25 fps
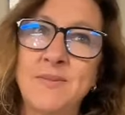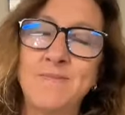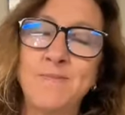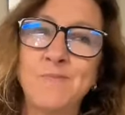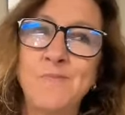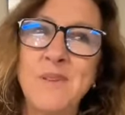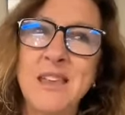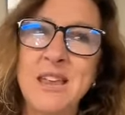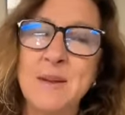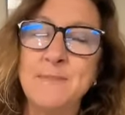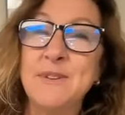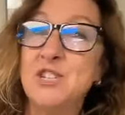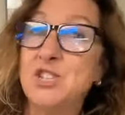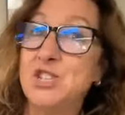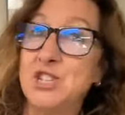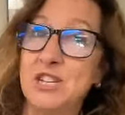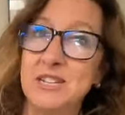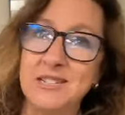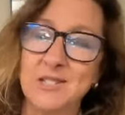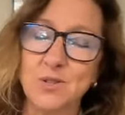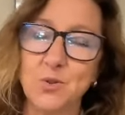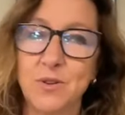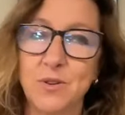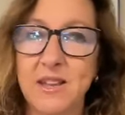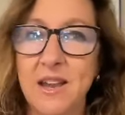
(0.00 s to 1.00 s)

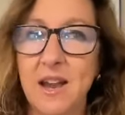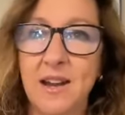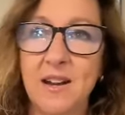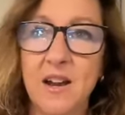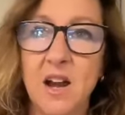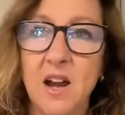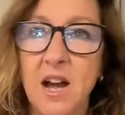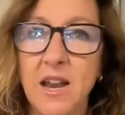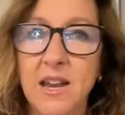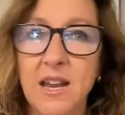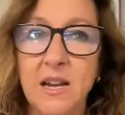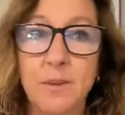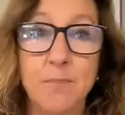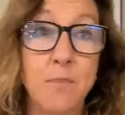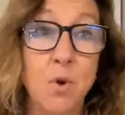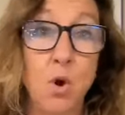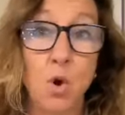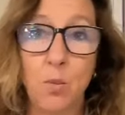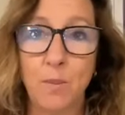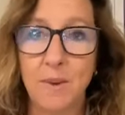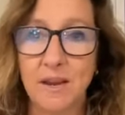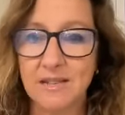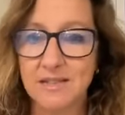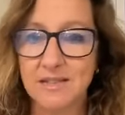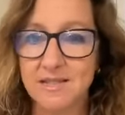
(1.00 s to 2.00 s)
images or the iconic
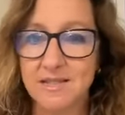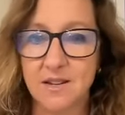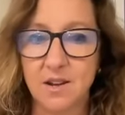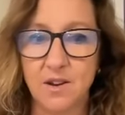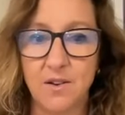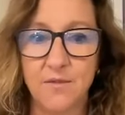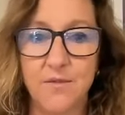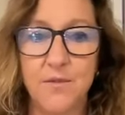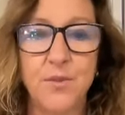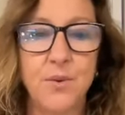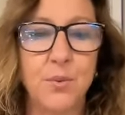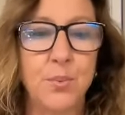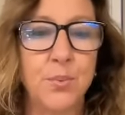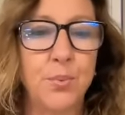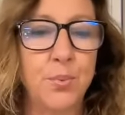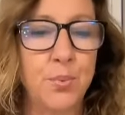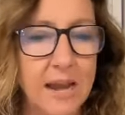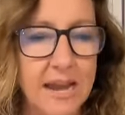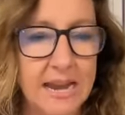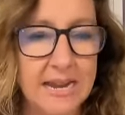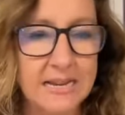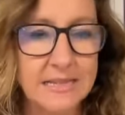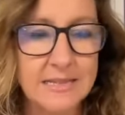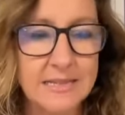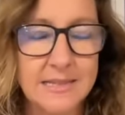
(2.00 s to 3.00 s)
moments of the
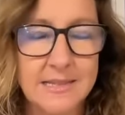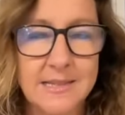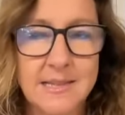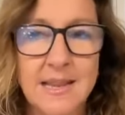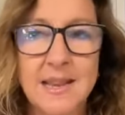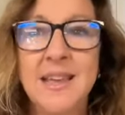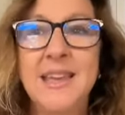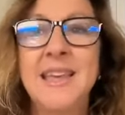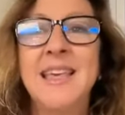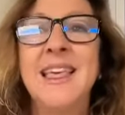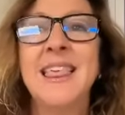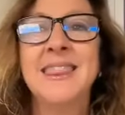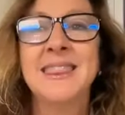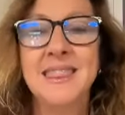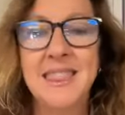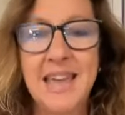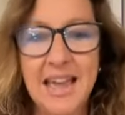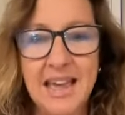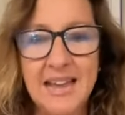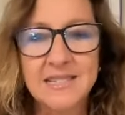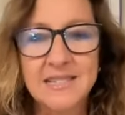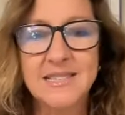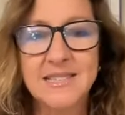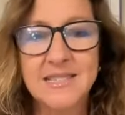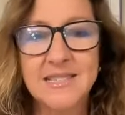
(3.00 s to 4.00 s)
race?
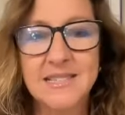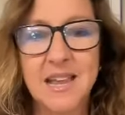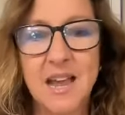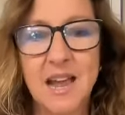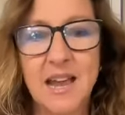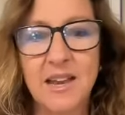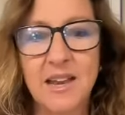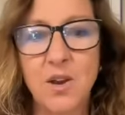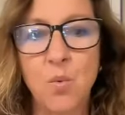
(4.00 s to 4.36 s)
That's kind of